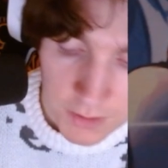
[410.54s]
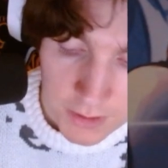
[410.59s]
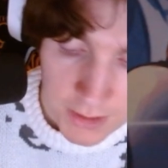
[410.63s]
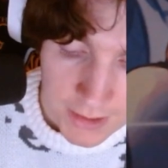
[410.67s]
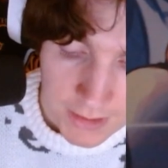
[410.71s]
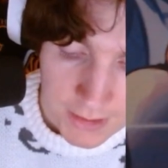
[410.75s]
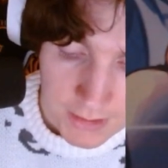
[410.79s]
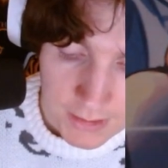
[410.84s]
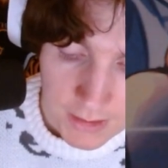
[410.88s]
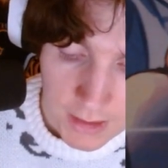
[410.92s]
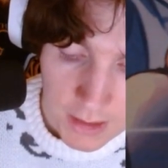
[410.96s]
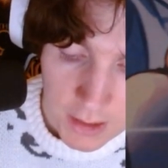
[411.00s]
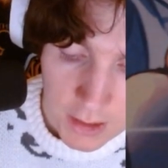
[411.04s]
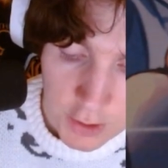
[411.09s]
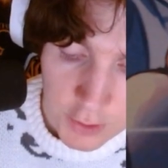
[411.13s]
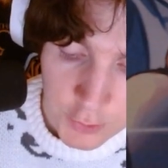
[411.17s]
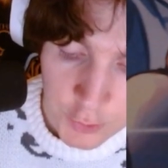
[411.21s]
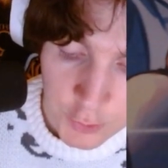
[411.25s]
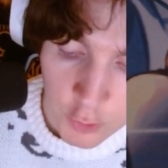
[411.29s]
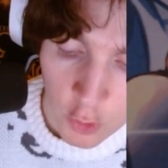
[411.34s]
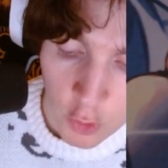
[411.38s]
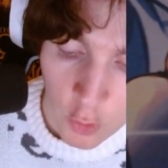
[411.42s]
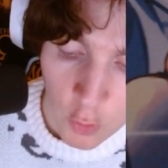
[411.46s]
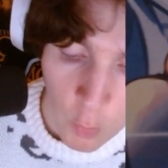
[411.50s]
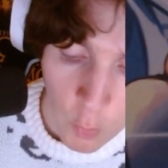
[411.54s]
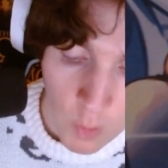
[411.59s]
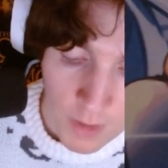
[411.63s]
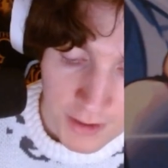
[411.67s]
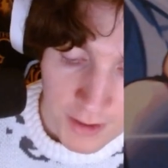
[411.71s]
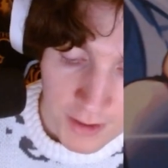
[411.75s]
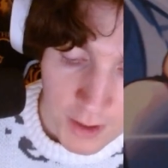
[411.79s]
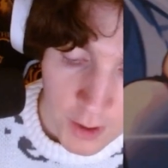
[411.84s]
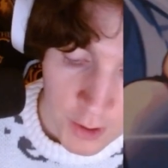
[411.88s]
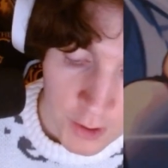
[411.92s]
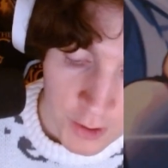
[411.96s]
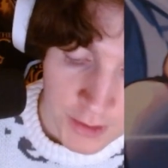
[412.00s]
deck. Draw 1
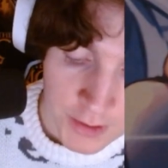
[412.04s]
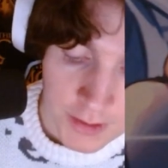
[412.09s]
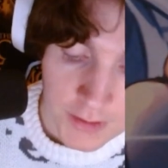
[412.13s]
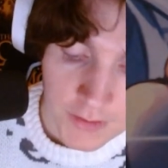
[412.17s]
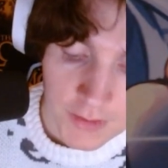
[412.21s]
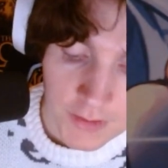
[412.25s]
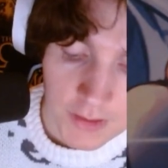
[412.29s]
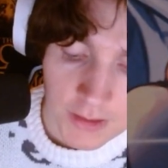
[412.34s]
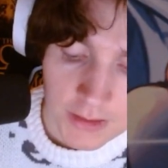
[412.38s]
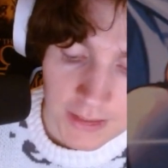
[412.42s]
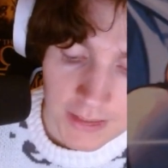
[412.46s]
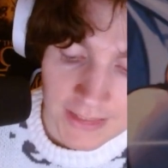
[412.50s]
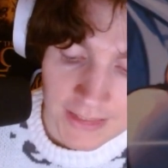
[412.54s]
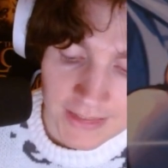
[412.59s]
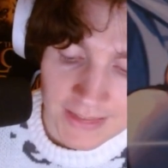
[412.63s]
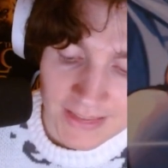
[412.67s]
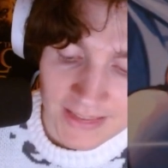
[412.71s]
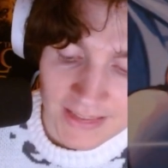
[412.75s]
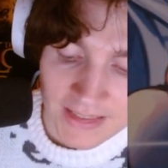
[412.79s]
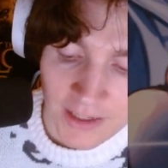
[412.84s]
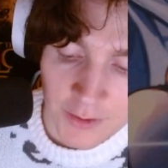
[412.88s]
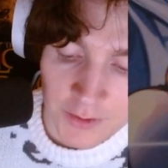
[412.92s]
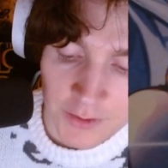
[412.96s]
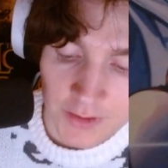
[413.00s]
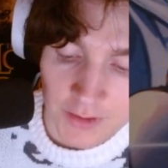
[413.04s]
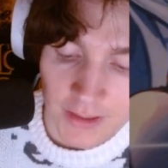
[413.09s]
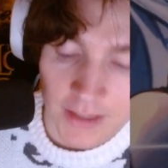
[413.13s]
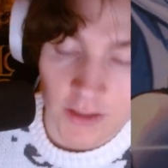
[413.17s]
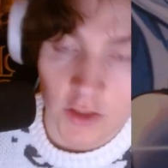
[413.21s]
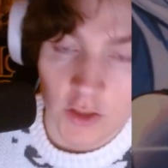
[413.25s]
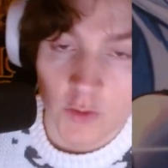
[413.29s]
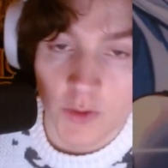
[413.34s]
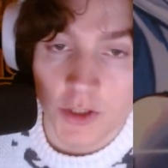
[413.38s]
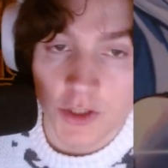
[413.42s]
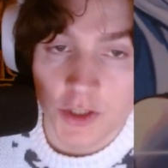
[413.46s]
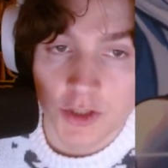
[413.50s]
card, then discard
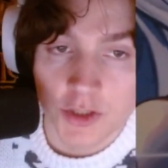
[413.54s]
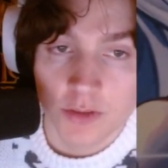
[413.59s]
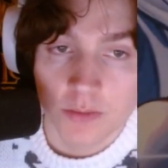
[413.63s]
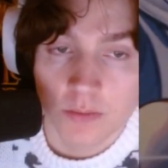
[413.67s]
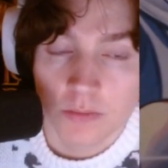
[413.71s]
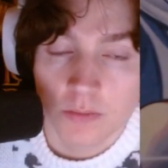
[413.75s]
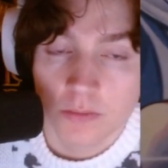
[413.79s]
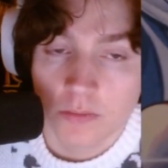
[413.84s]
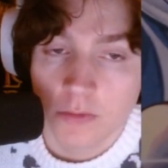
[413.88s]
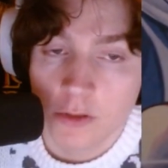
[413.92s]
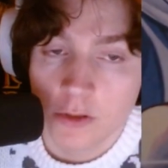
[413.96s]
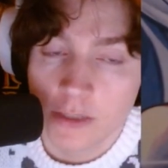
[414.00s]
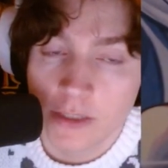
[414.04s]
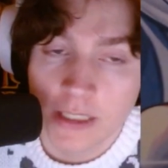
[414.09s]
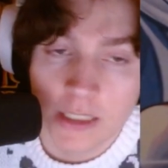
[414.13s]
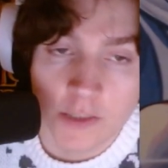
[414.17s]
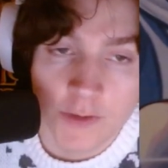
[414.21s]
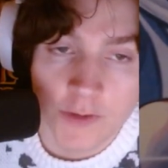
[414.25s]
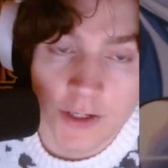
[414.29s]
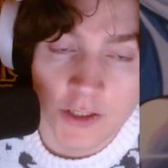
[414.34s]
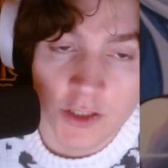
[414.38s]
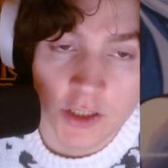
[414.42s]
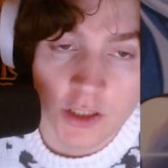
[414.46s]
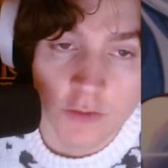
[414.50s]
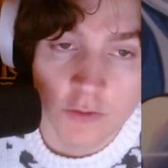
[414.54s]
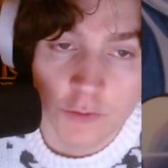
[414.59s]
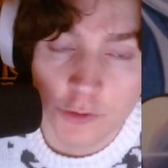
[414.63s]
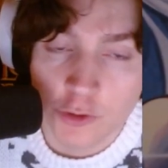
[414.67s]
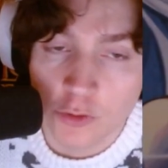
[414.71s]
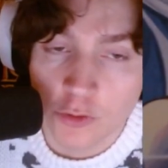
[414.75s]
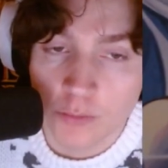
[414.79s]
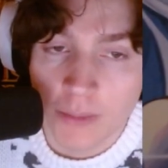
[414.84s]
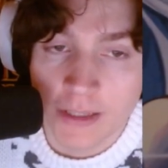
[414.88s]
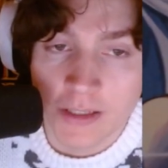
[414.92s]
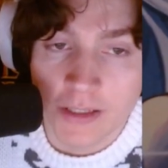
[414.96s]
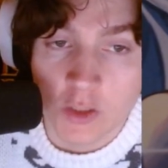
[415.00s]
against rush. Really crazy. For
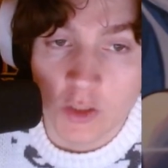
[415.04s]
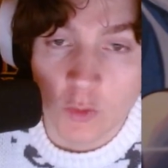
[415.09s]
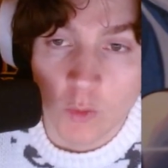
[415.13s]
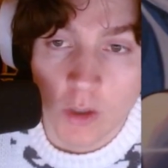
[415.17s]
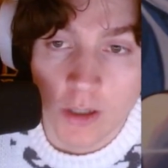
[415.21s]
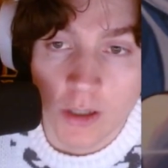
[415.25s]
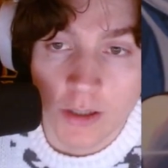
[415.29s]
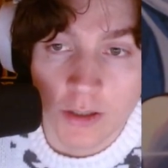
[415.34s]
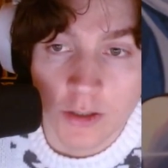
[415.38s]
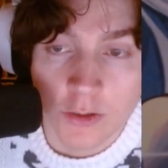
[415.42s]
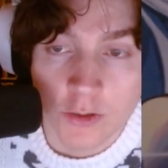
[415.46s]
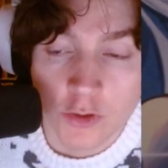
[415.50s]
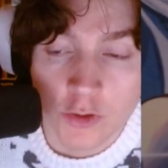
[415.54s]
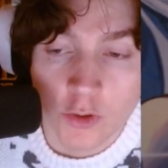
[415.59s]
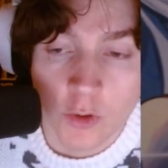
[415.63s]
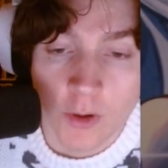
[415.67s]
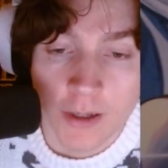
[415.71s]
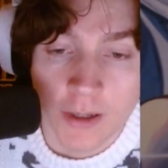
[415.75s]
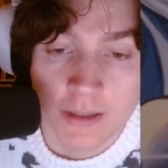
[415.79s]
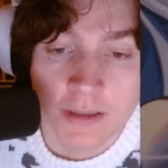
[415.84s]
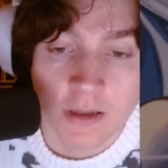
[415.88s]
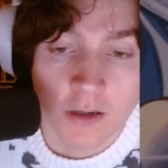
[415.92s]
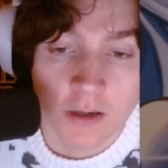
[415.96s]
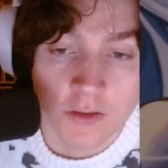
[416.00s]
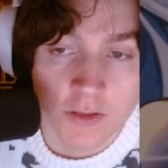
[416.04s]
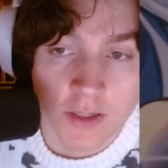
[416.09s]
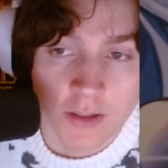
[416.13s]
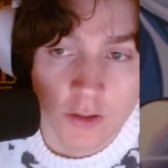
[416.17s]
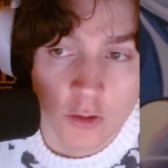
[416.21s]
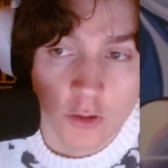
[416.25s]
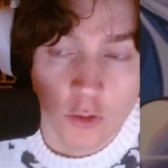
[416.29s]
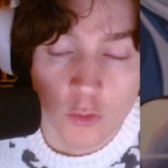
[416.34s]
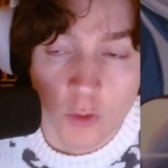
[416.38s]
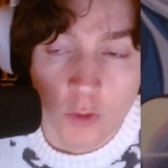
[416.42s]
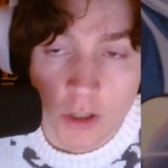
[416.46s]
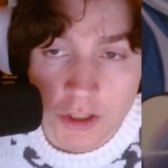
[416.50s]
Dawn -1, you draw a card and
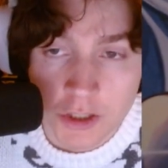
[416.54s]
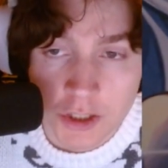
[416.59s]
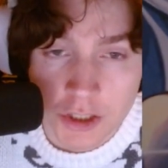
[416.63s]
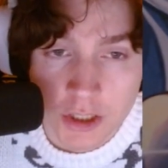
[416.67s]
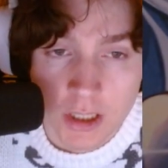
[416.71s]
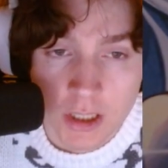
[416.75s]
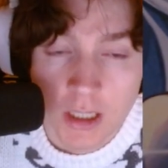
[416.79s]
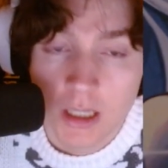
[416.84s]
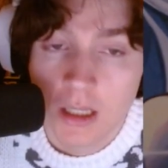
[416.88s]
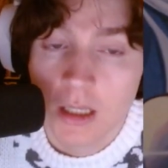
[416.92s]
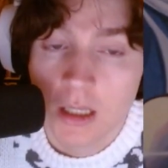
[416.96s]
you rush.